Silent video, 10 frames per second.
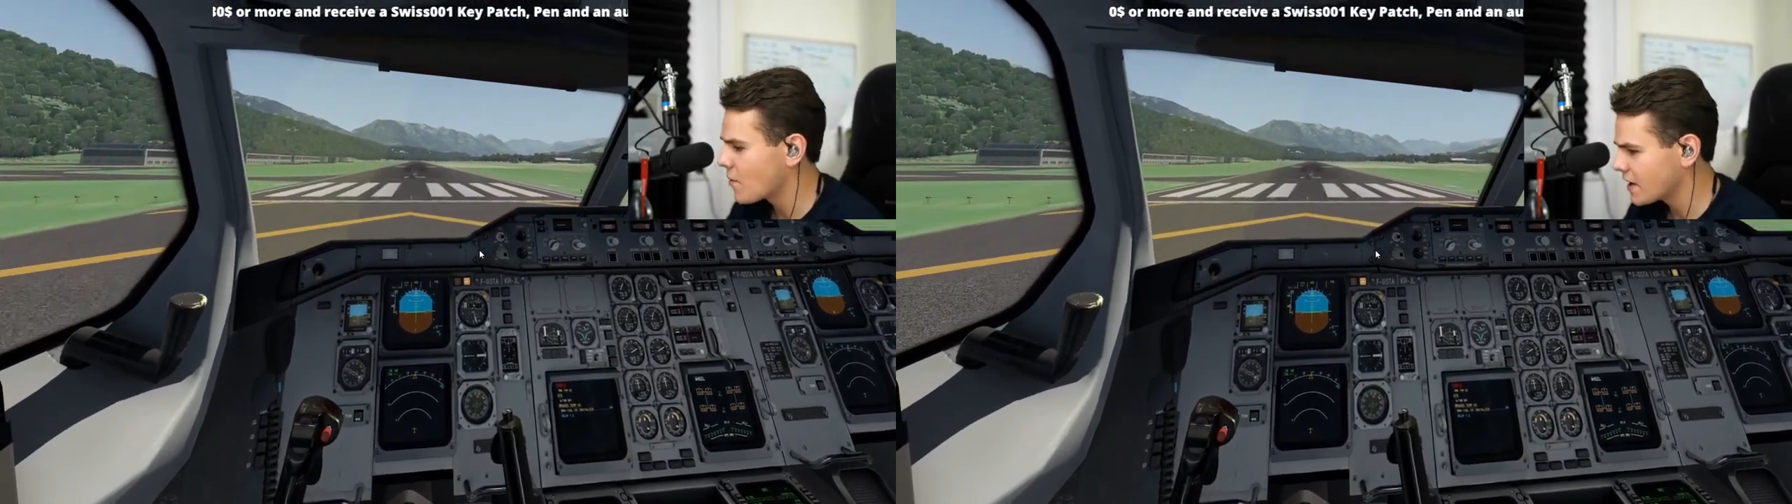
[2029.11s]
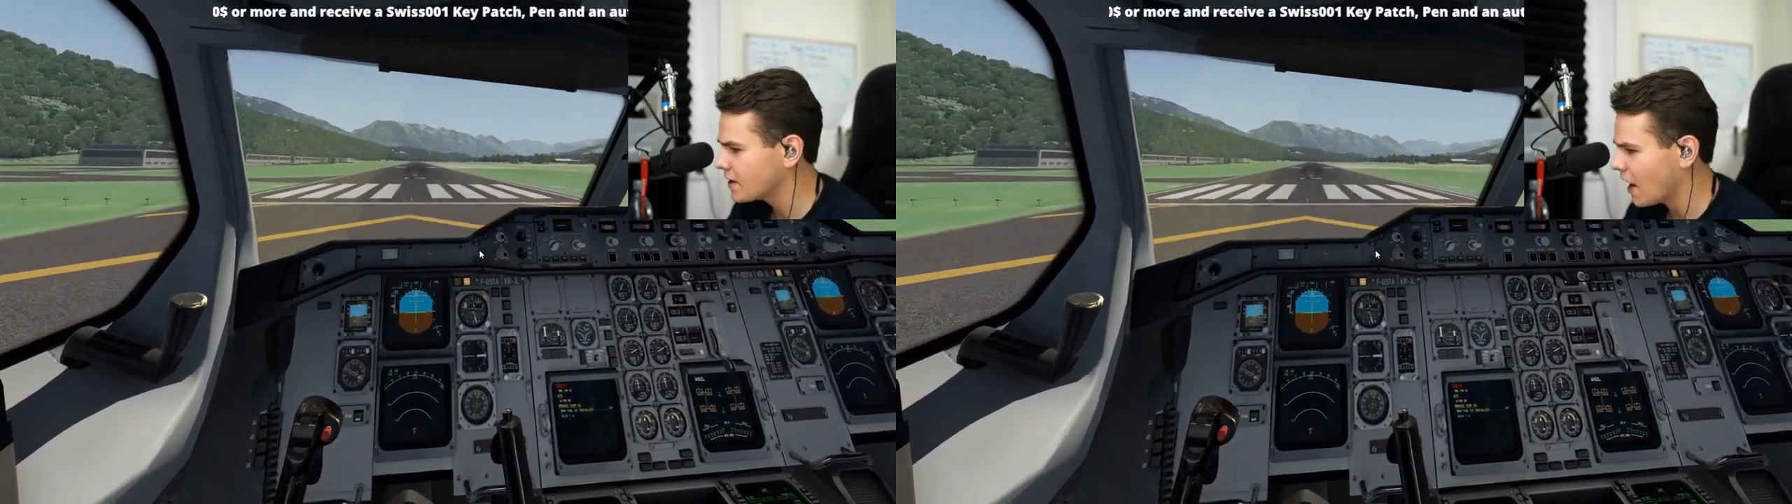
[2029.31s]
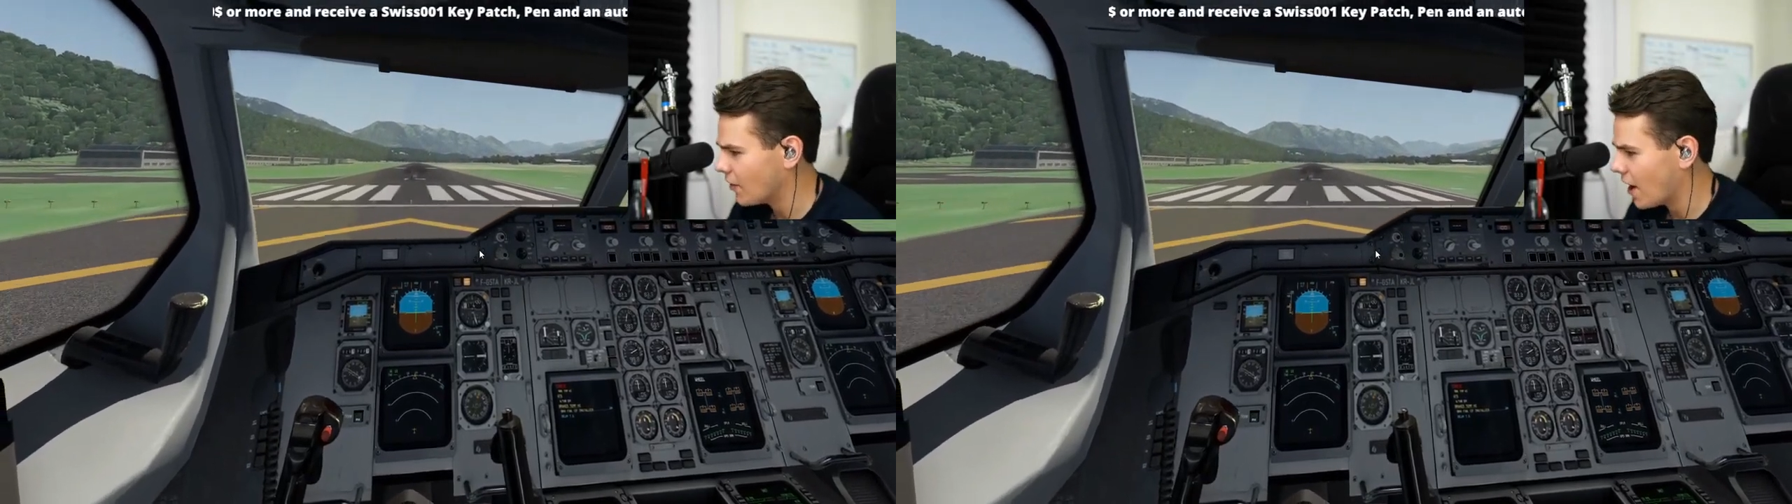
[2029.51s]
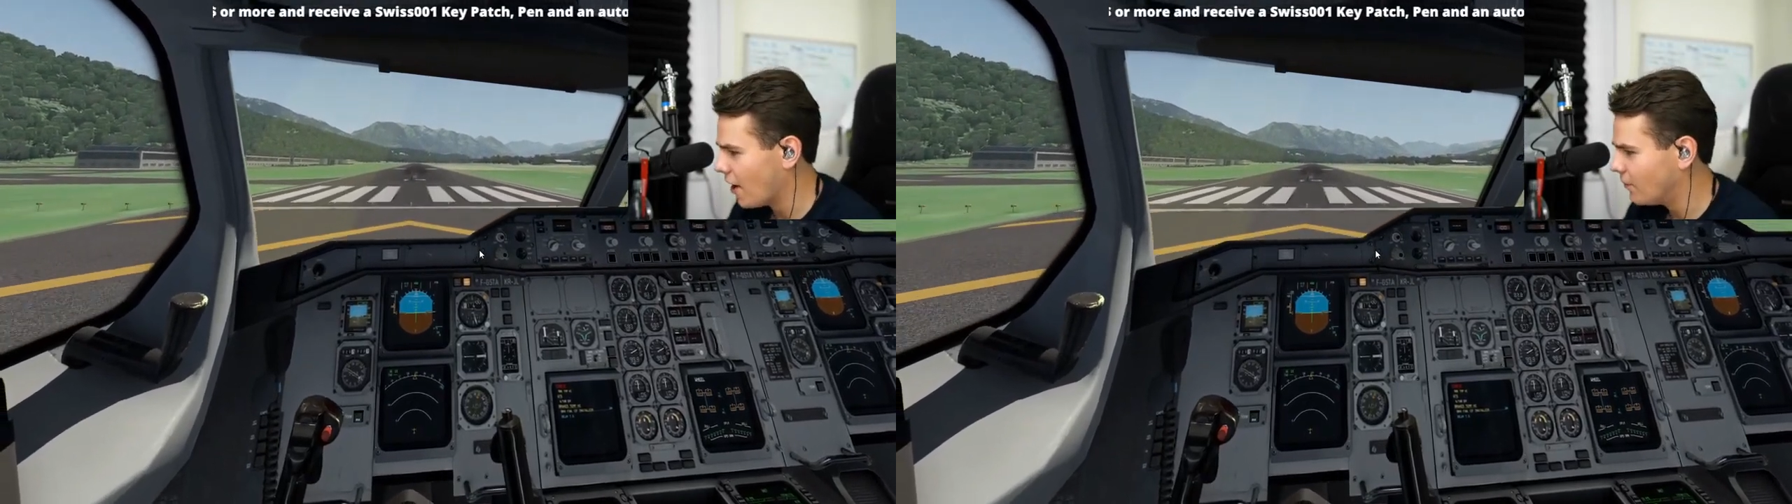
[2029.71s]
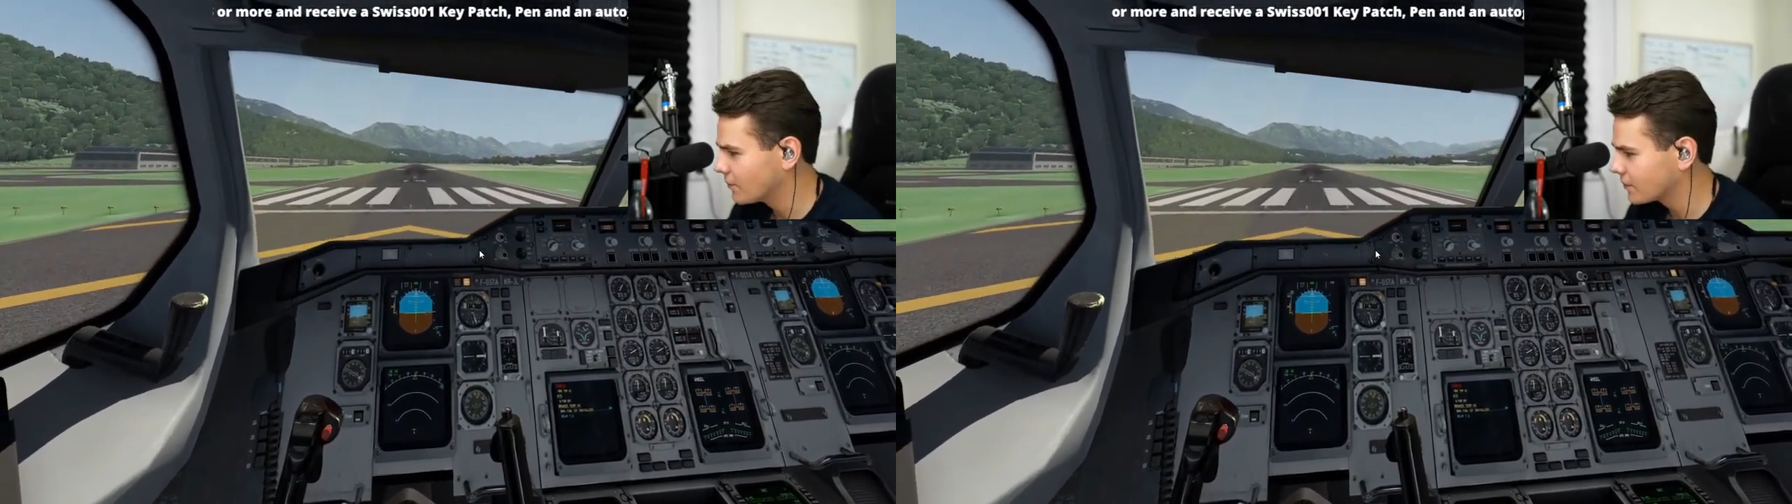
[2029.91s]
We can go
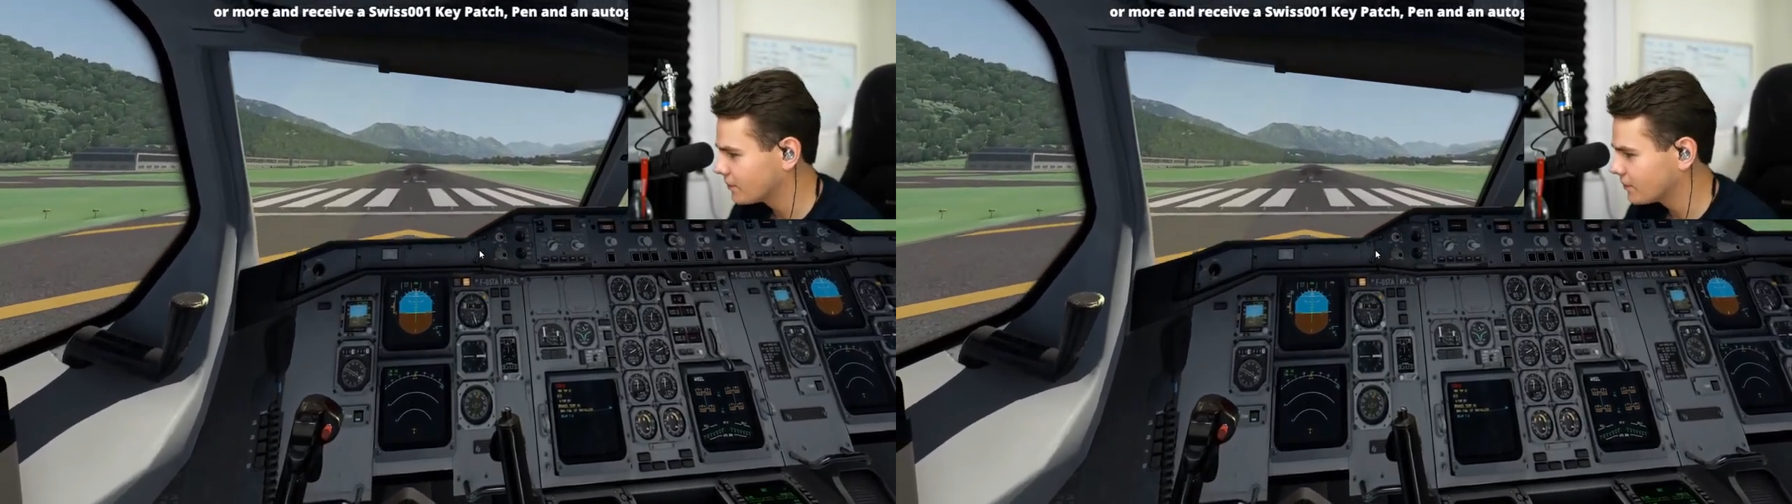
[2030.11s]
now.